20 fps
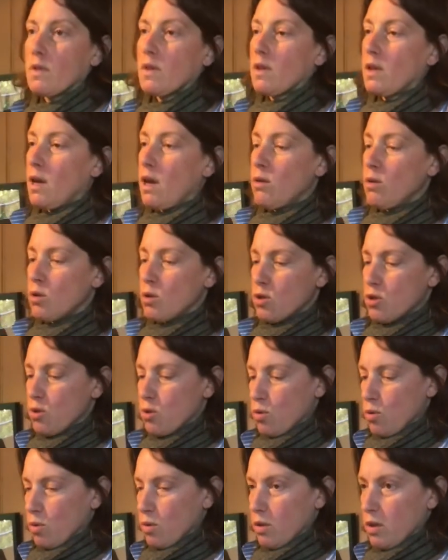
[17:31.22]
I'm not
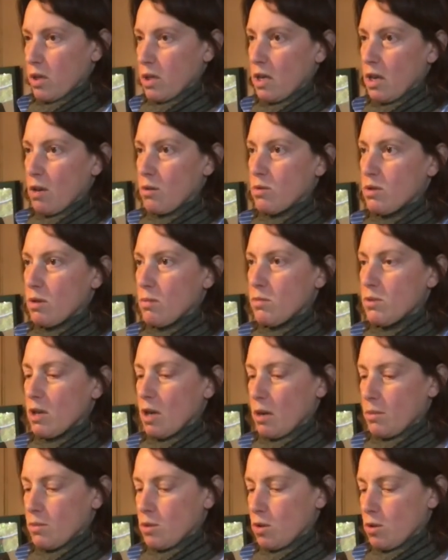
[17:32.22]
sure, you know,
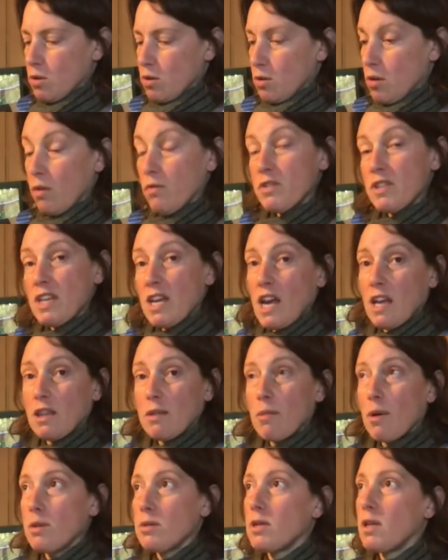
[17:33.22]
sometimes you can obviously hang them
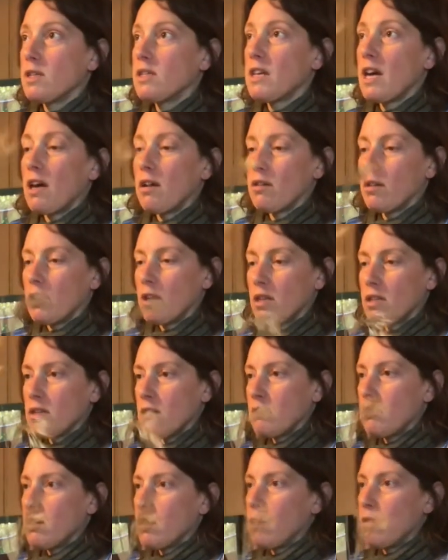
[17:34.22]
upside down, and I
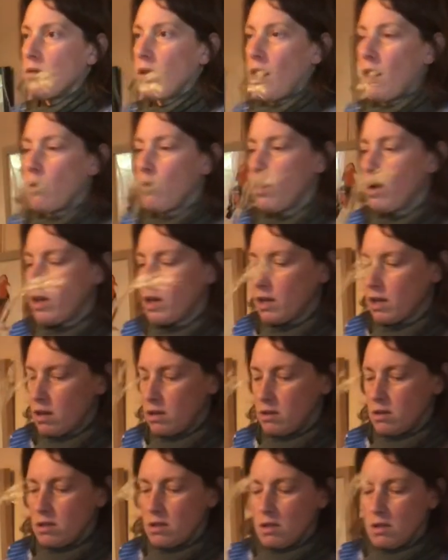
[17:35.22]
don't know how well they're going
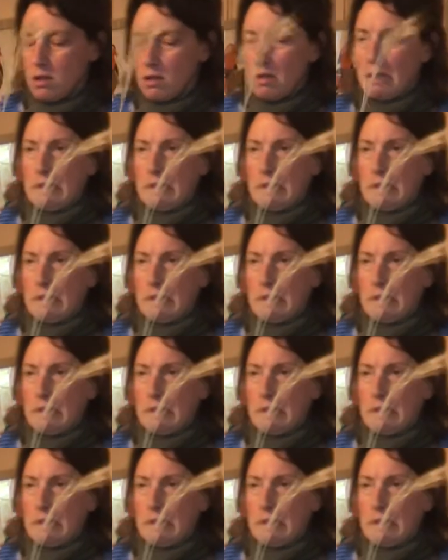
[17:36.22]
to